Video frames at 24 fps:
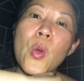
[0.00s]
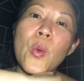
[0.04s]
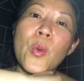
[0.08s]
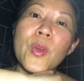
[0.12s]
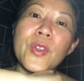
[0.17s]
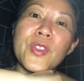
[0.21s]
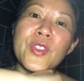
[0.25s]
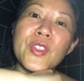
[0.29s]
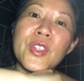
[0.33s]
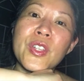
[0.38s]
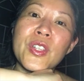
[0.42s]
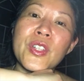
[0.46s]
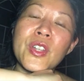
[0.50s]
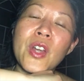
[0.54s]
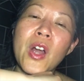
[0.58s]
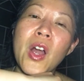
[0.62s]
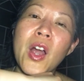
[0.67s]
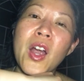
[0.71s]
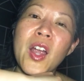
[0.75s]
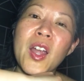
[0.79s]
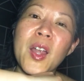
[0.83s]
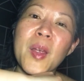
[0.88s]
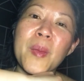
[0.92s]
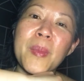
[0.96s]
was just
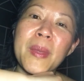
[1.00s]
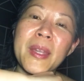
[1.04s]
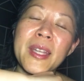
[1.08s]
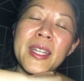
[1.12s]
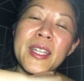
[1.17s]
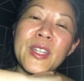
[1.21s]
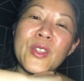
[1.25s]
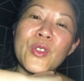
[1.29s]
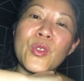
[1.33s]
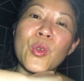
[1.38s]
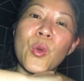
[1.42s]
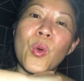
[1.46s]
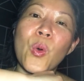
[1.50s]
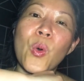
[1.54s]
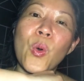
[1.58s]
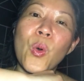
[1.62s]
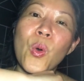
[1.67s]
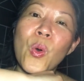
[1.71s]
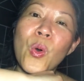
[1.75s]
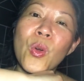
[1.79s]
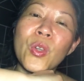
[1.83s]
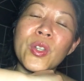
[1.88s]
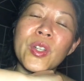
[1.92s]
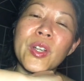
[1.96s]
our ability to
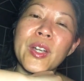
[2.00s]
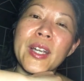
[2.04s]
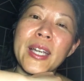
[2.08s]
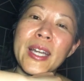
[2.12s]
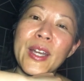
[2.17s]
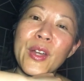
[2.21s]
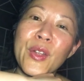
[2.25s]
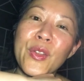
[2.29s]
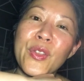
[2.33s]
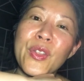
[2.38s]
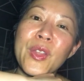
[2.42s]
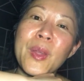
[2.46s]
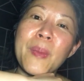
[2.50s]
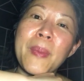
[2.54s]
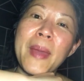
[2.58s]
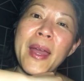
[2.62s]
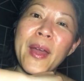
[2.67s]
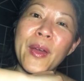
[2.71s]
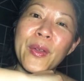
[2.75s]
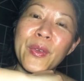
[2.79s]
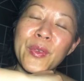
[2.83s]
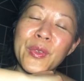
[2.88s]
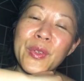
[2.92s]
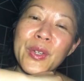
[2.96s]
hold our healthy
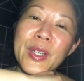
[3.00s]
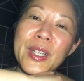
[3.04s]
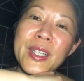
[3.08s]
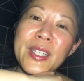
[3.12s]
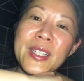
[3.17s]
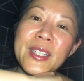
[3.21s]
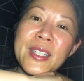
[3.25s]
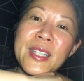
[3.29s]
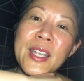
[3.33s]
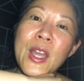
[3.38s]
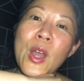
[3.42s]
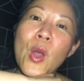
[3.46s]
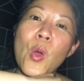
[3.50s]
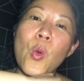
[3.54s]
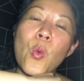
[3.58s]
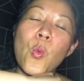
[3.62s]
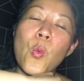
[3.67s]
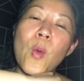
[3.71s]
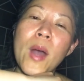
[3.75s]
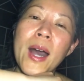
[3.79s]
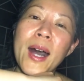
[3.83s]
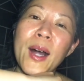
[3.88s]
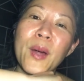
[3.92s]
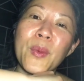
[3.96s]
boundaries
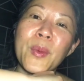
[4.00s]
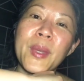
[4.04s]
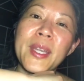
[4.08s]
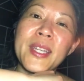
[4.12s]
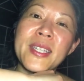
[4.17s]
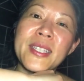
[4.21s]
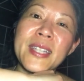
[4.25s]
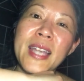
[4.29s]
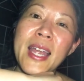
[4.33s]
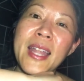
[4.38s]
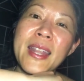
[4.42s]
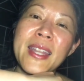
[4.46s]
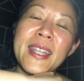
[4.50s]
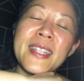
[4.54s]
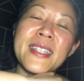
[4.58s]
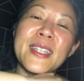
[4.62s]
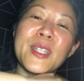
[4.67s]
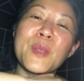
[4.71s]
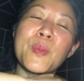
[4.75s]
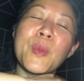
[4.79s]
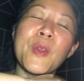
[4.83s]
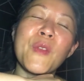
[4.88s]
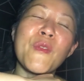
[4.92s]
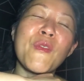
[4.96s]
while we ascend. This
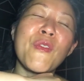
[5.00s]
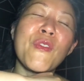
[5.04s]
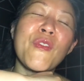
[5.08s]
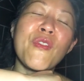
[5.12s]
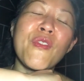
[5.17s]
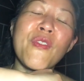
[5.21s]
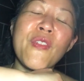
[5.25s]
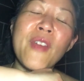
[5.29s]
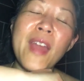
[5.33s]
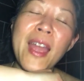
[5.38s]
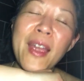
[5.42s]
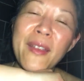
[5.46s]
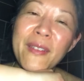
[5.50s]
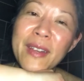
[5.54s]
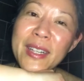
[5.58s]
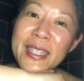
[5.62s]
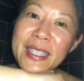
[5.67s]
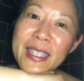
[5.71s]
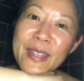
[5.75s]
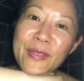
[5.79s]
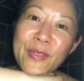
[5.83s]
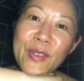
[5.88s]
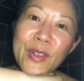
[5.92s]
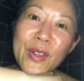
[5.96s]
has been very
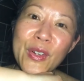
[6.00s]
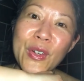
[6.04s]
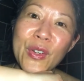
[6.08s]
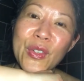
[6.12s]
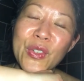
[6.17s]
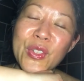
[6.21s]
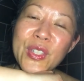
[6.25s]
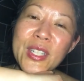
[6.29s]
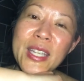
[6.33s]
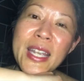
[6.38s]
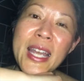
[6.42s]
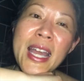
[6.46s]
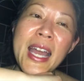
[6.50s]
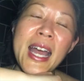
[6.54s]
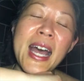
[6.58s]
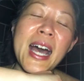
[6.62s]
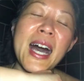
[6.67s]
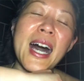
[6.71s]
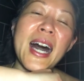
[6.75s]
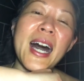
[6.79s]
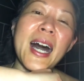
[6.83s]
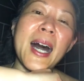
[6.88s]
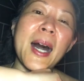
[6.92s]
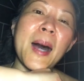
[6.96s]
difficult
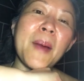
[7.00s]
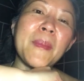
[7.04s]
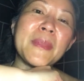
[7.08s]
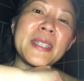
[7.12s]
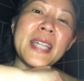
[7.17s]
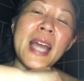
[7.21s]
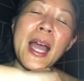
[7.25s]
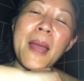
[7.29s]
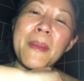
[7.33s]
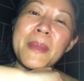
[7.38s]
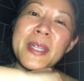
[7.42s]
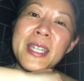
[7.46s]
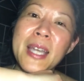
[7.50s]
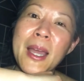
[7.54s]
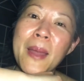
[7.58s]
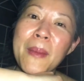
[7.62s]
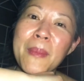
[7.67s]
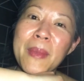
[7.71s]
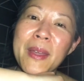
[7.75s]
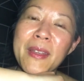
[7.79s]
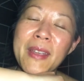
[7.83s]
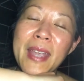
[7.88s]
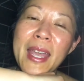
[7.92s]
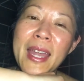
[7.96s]
um, time and
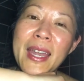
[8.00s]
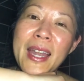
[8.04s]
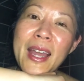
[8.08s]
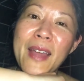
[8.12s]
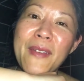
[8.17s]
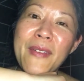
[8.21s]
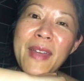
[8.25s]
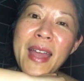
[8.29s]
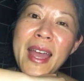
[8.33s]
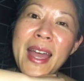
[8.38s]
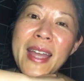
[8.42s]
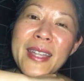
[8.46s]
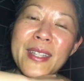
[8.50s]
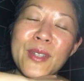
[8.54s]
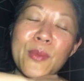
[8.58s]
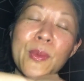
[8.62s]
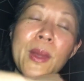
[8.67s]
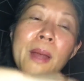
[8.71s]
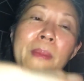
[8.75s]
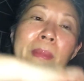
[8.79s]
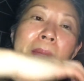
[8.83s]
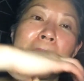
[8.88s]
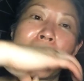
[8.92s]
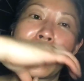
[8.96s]
time again, I've asked,
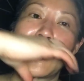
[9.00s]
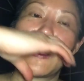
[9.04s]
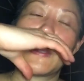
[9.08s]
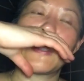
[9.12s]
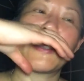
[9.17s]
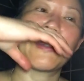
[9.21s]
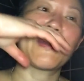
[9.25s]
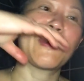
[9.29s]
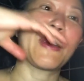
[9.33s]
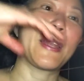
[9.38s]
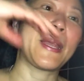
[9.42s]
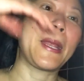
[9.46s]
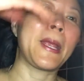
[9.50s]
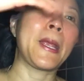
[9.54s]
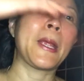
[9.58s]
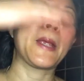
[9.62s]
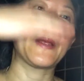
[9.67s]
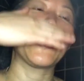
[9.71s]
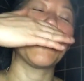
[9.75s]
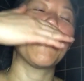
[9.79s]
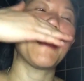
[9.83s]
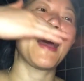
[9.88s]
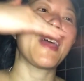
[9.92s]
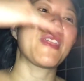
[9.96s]
well, I'm getting a little sweaty here
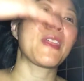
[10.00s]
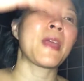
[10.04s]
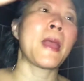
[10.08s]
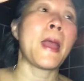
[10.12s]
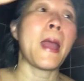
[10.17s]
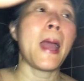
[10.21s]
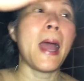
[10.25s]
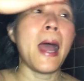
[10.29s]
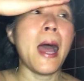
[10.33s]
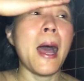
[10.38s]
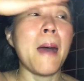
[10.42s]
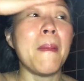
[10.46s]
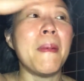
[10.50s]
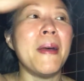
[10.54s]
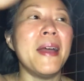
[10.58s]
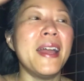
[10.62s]
in the bath. Um,